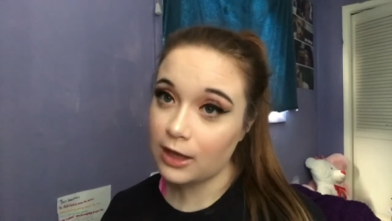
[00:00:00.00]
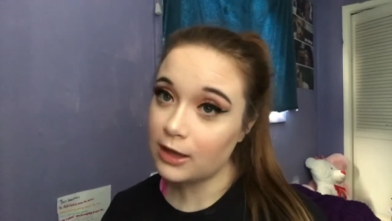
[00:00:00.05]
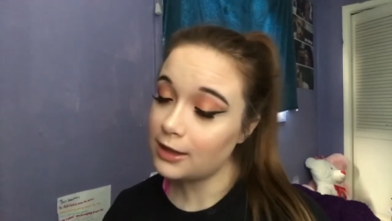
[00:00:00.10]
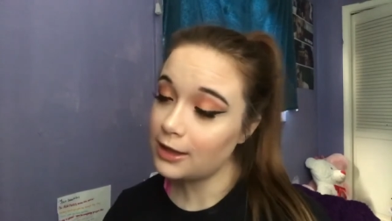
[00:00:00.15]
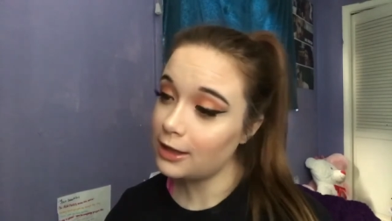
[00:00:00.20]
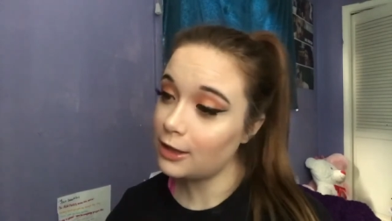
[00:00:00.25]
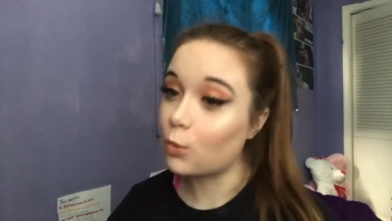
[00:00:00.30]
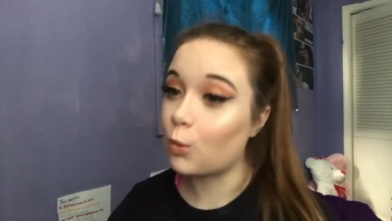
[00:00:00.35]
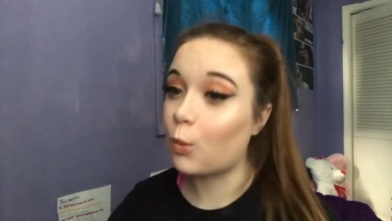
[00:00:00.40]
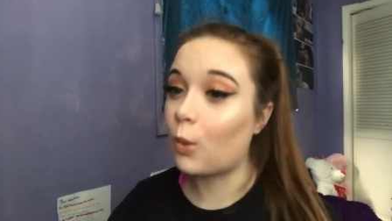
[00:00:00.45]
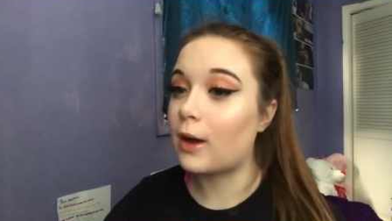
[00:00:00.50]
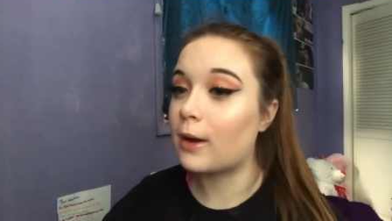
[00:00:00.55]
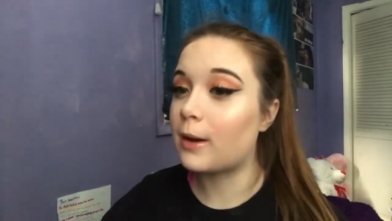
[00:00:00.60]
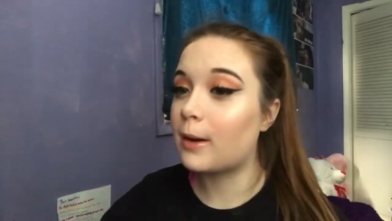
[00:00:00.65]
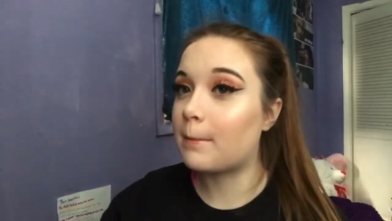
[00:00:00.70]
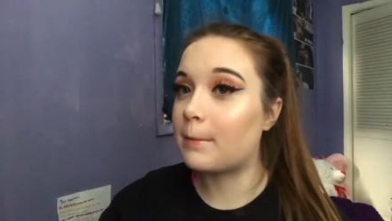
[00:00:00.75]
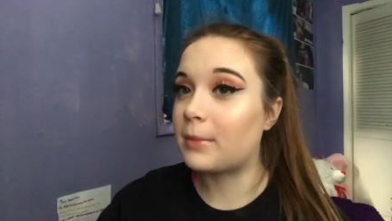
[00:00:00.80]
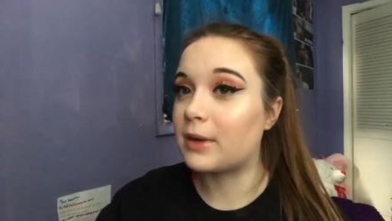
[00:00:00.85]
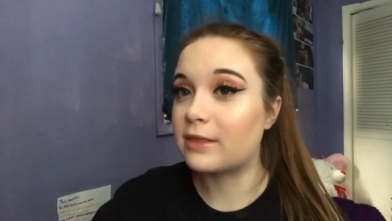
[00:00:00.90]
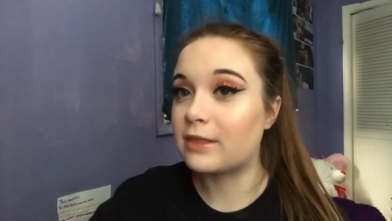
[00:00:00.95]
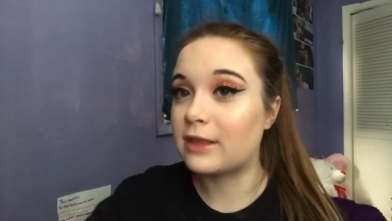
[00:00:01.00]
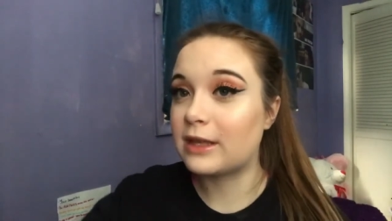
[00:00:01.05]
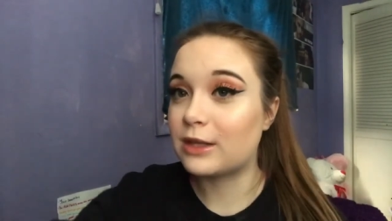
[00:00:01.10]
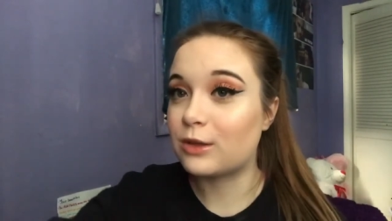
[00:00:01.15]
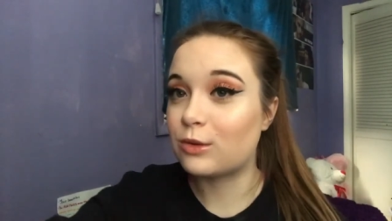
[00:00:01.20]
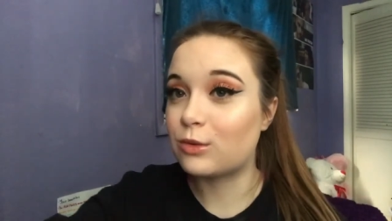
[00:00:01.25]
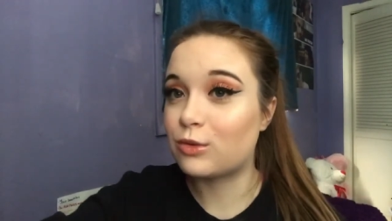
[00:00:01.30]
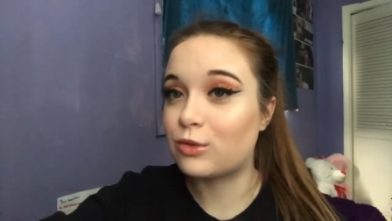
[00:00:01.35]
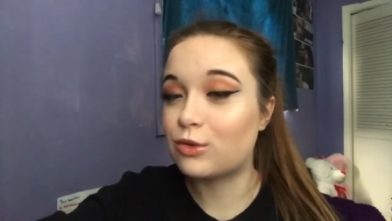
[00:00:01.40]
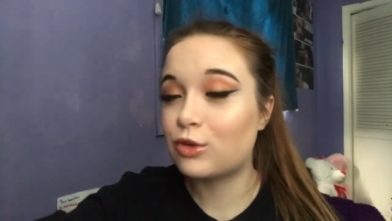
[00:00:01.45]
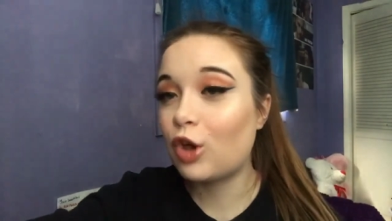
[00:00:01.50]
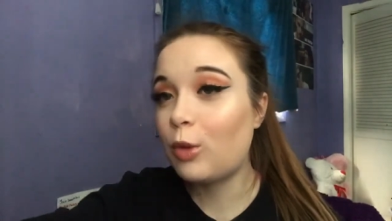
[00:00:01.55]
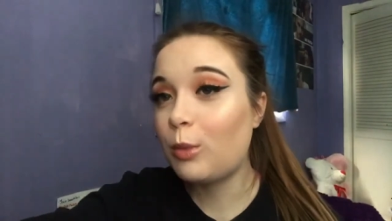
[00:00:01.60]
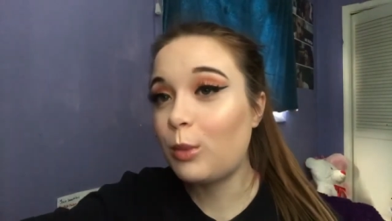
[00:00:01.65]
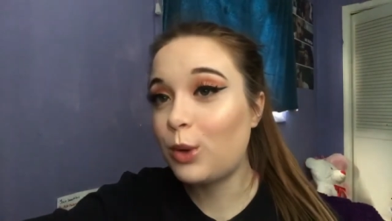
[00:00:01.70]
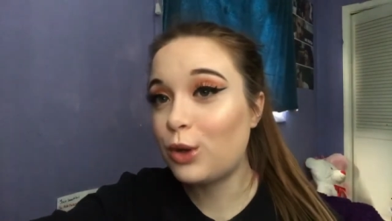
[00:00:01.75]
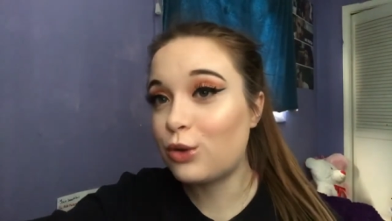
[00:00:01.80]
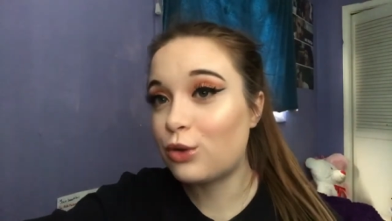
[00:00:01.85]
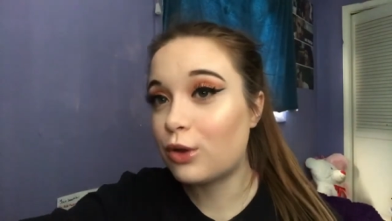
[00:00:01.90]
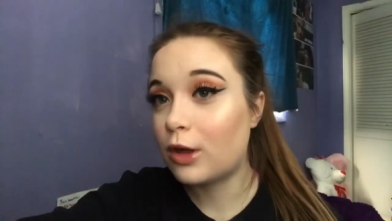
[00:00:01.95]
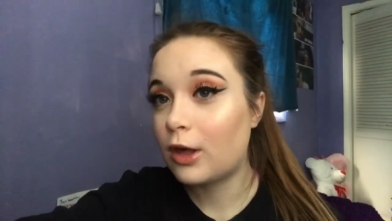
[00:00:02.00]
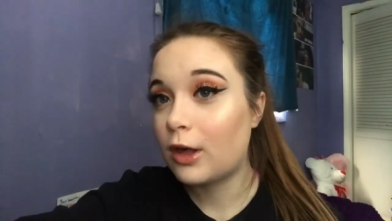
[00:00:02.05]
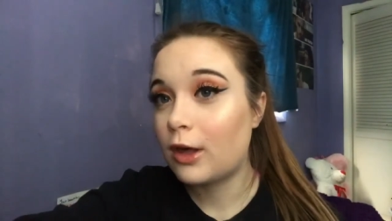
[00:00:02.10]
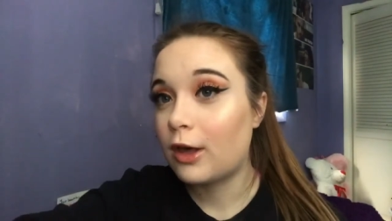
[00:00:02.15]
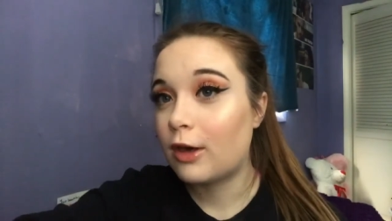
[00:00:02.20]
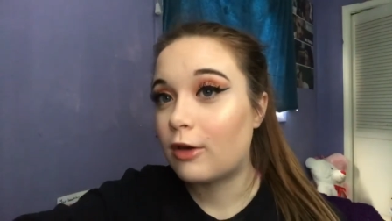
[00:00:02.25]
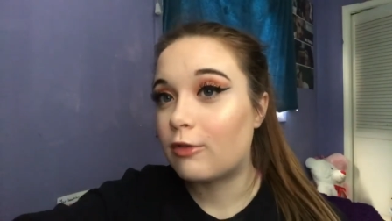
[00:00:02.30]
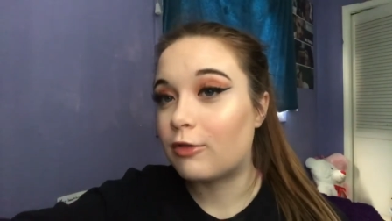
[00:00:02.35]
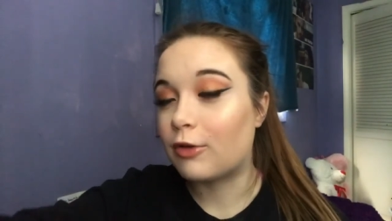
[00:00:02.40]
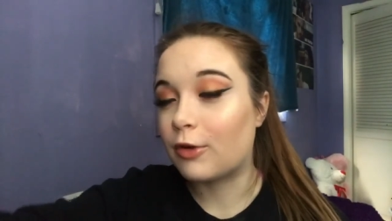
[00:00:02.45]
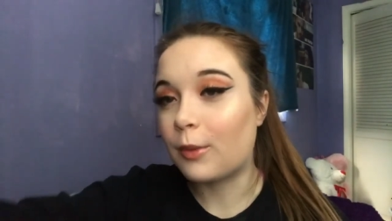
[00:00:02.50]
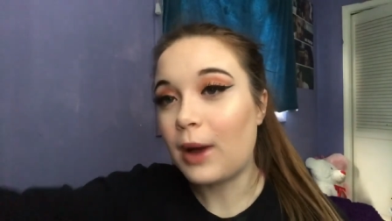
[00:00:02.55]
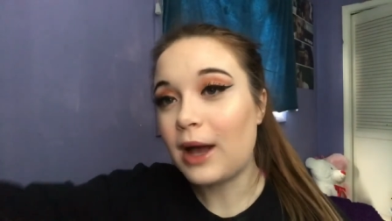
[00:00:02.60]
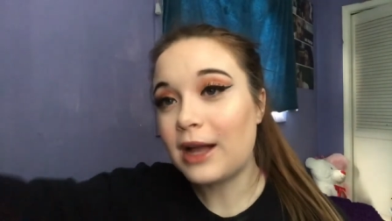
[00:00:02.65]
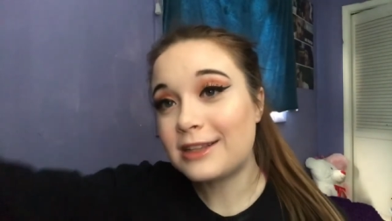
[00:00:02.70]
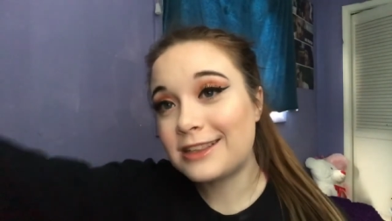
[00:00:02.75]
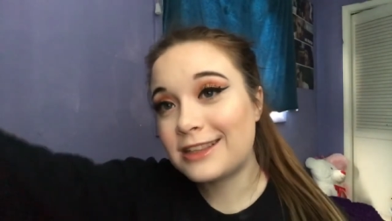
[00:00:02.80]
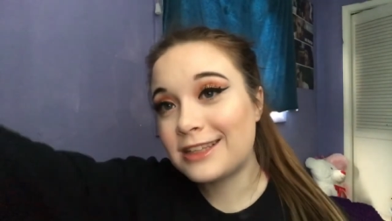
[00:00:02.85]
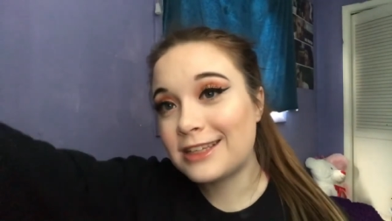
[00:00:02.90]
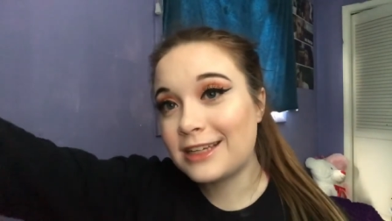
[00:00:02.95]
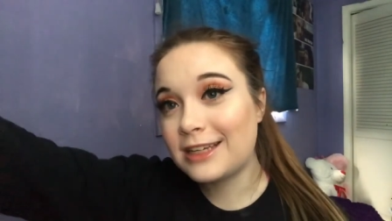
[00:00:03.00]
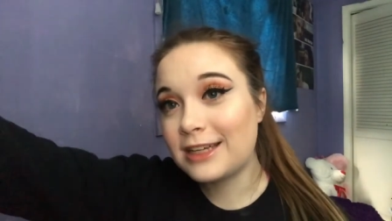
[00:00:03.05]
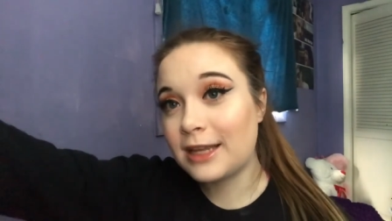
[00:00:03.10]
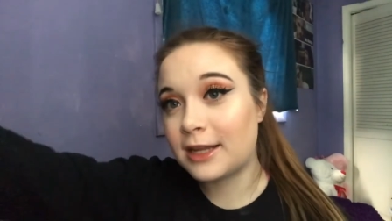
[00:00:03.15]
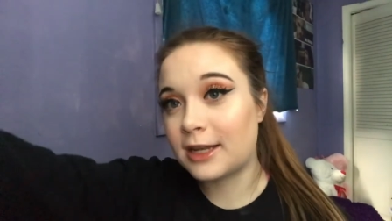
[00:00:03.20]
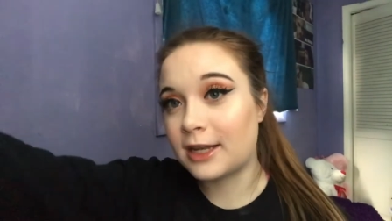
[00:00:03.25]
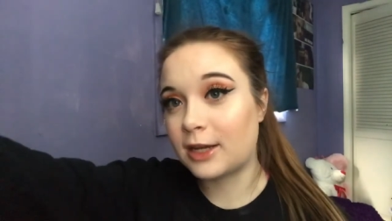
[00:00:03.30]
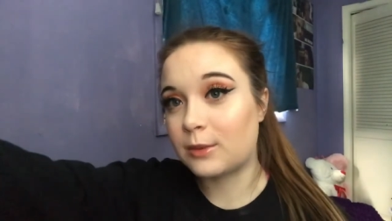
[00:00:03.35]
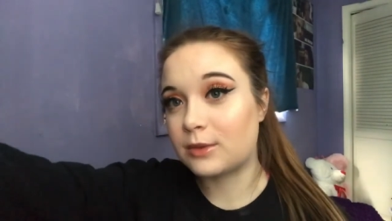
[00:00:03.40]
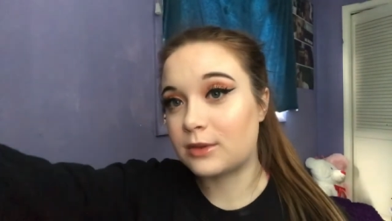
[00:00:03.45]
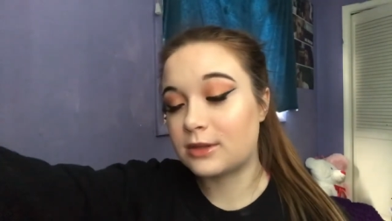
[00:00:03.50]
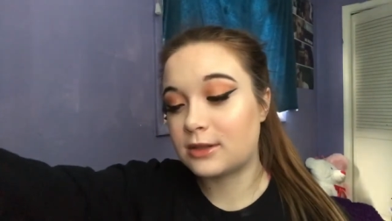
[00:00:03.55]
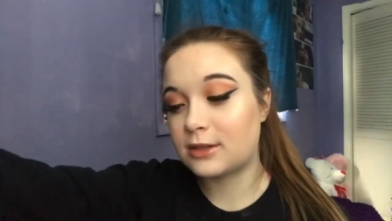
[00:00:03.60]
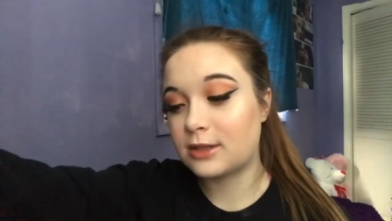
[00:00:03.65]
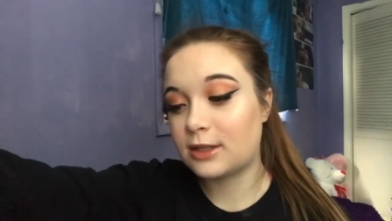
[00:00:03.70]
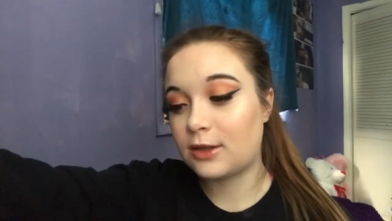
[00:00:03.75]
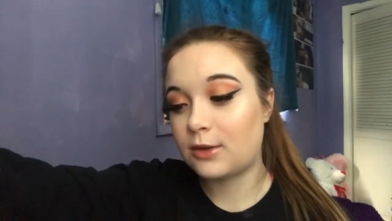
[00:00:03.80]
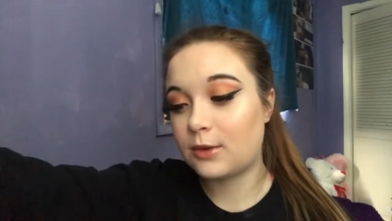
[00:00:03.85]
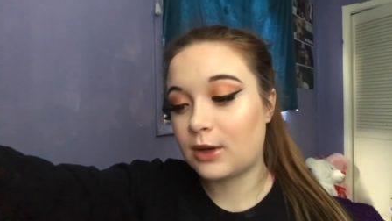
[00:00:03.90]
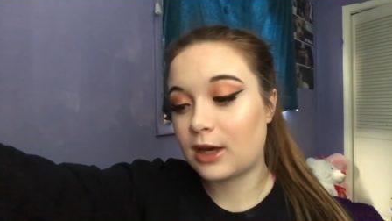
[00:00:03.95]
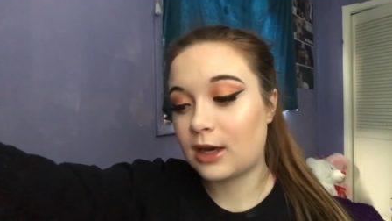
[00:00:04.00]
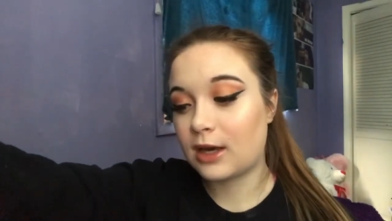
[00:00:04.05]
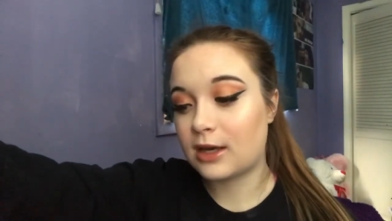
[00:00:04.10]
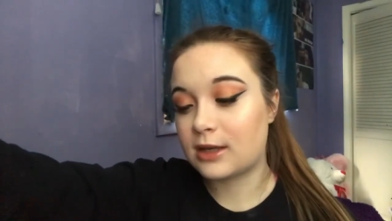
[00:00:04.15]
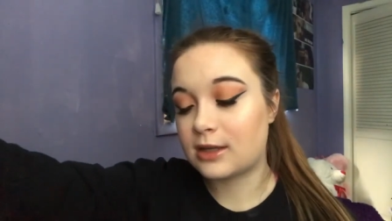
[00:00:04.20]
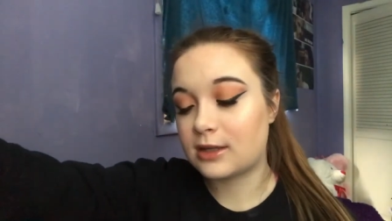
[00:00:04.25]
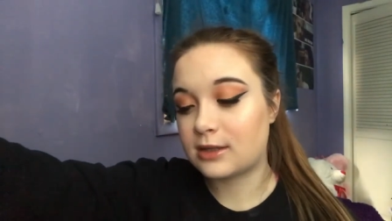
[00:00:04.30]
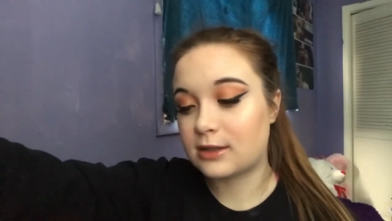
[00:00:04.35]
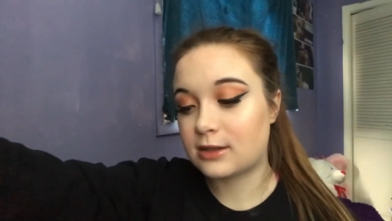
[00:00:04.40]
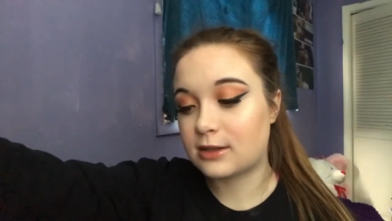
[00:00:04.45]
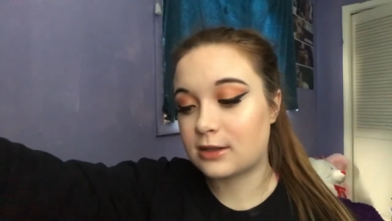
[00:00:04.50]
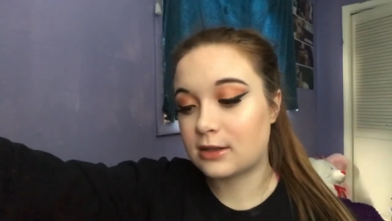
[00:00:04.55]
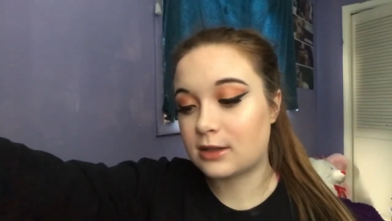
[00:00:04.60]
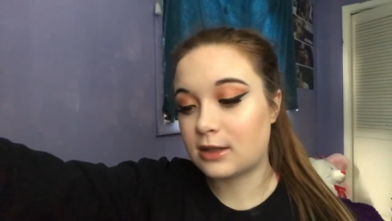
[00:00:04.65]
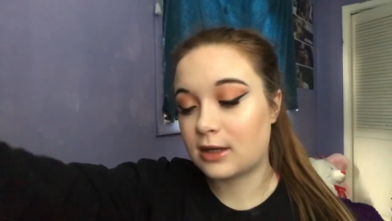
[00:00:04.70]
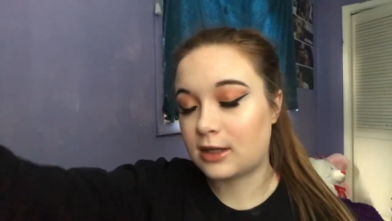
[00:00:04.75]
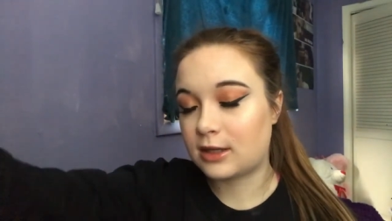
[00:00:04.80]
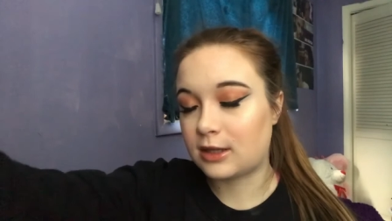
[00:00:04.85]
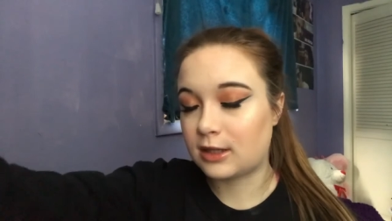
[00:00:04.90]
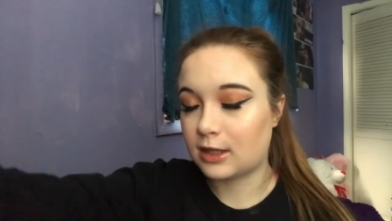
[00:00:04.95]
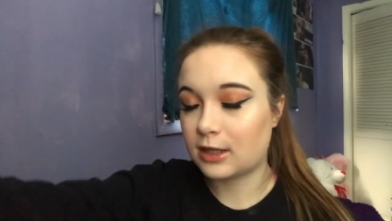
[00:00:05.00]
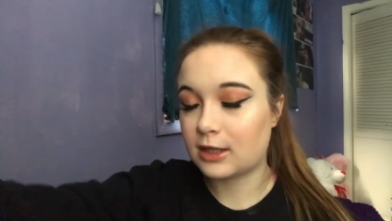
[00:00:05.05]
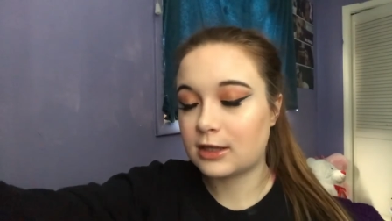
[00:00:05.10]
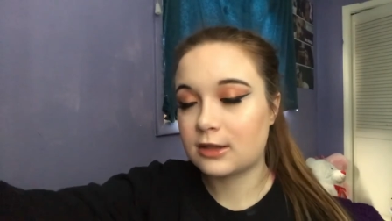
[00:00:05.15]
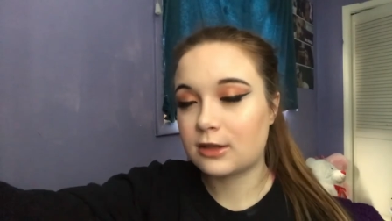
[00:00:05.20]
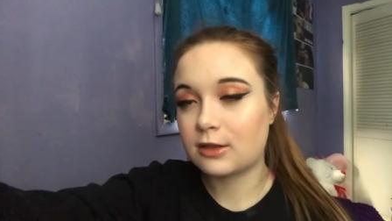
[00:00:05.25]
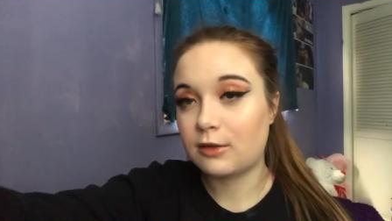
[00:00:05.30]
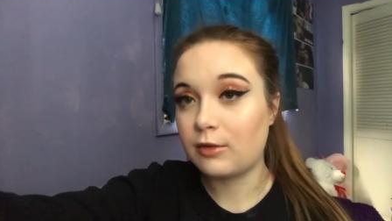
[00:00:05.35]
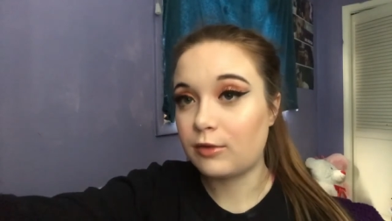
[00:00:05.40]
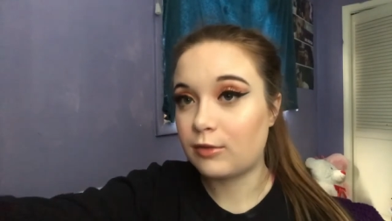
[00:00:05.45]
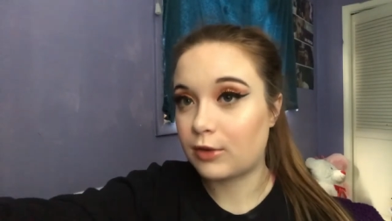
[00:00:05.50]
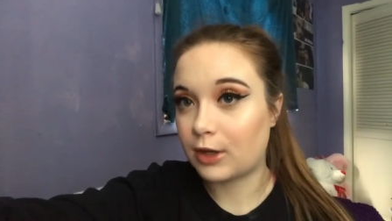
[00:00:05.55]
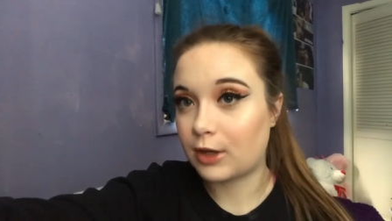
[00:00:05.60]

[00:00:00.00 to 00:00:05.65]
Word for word: as this one. But thank you so much for watching, and I will see you guys in the next